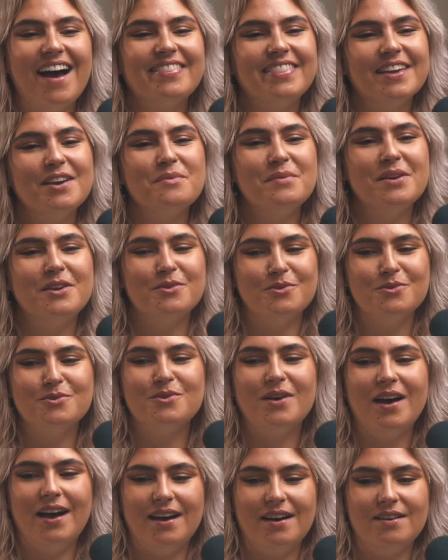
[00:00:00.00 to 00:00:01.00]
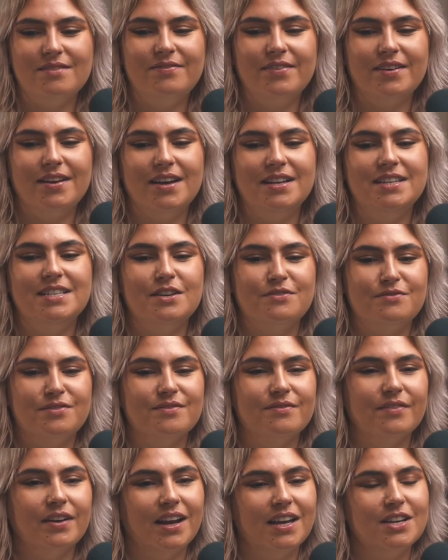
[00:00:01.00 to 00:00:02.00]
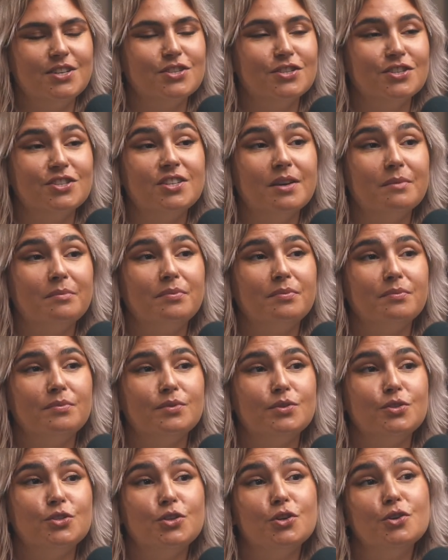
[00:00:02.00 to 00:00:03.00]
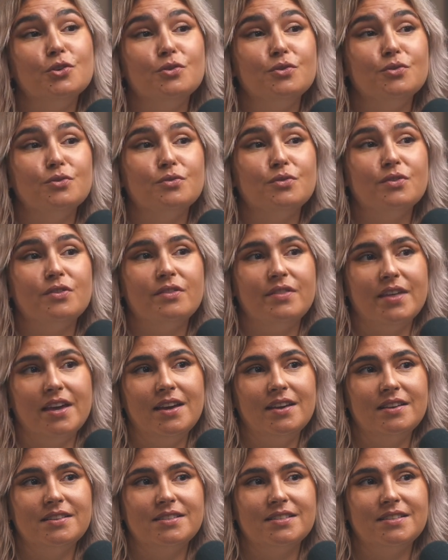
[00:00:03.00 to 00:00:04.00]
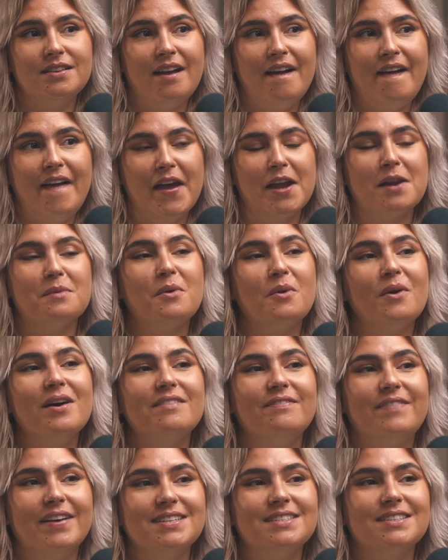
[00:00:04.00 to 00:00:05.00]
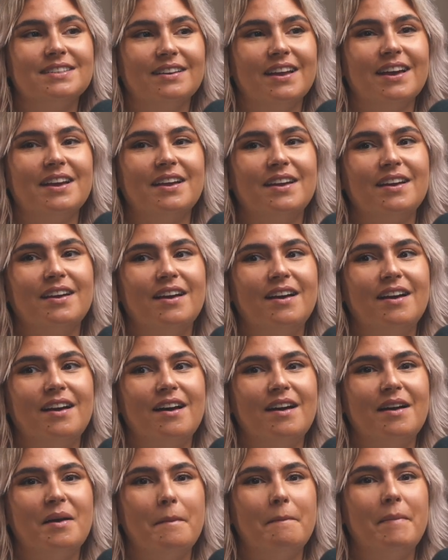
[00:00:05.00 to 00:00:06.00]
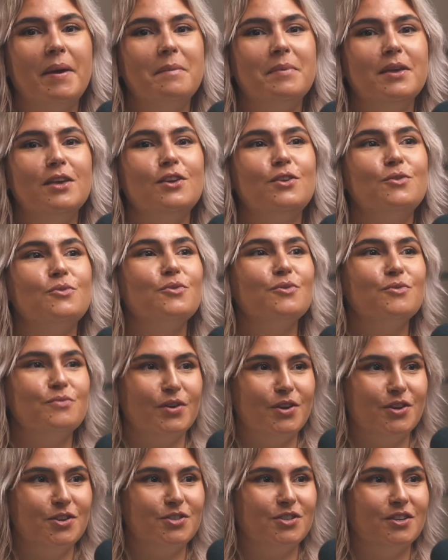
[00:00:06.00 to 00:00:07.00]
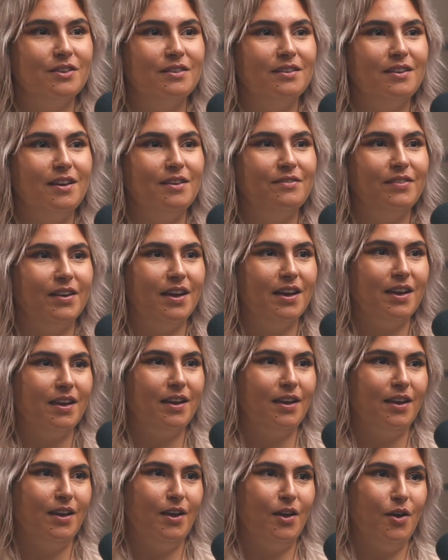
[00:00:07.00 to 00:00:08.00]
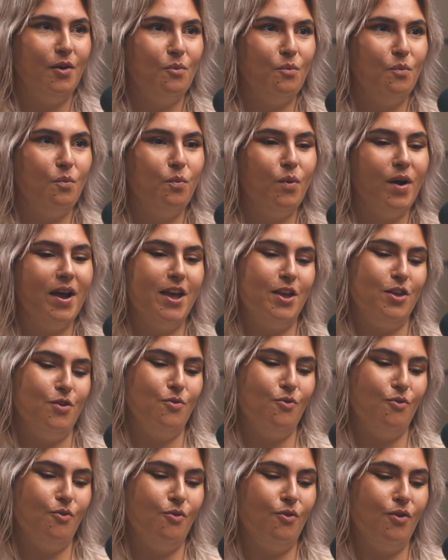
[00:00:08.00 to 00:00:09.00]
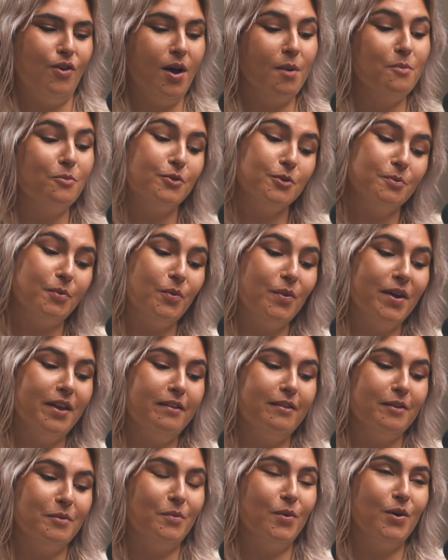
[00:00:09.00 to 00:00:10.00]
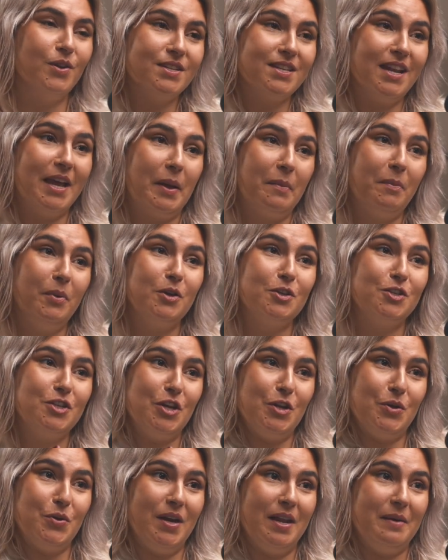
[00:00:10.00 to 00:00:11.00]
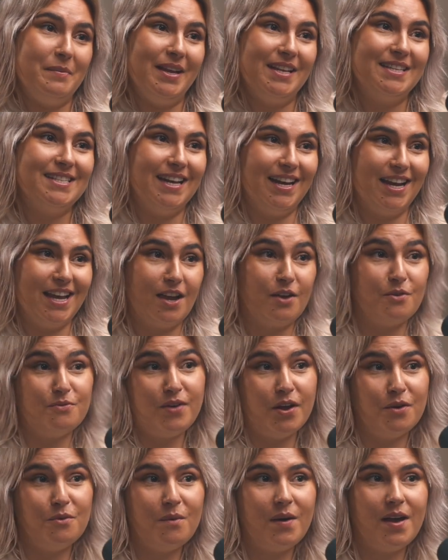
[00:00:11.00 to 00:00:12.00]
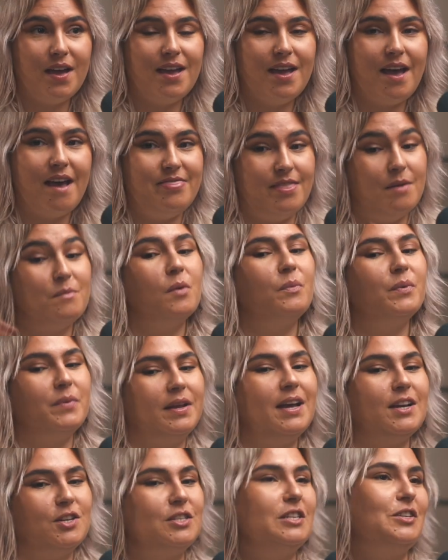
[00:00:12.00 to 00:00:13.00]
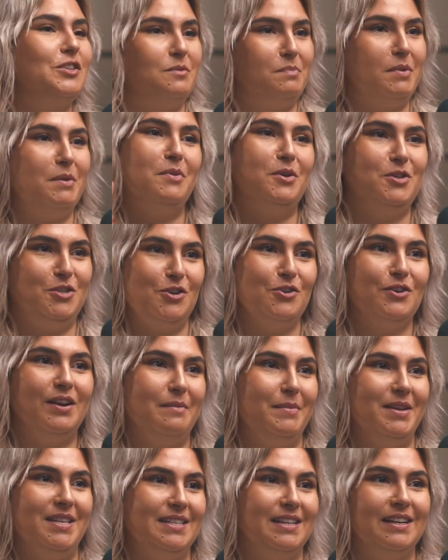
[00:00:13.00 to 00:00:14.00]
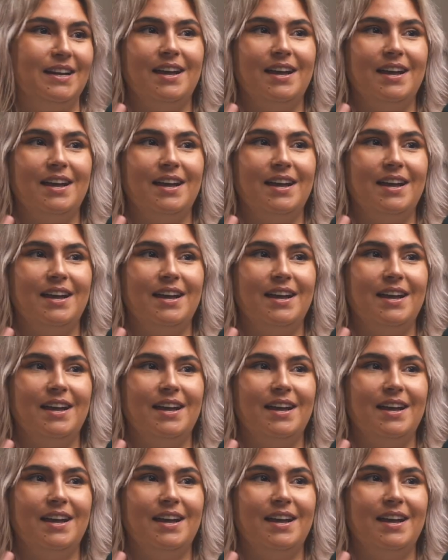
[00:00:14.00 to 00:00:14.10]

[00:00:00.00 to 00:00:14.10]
think we all have a different relationship to this. And I'm quite fascinated, like maybe your version of like where you're comfortable with and what's like pushing your limits in like a fun way, and then what would actually just be pushing your limits in a